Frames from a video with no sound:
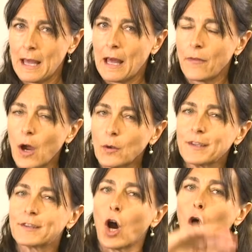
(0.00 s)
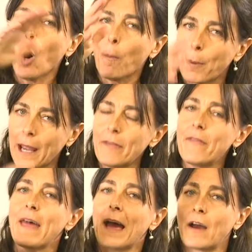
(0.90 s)
Now this up
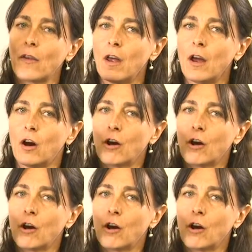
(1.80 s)
and down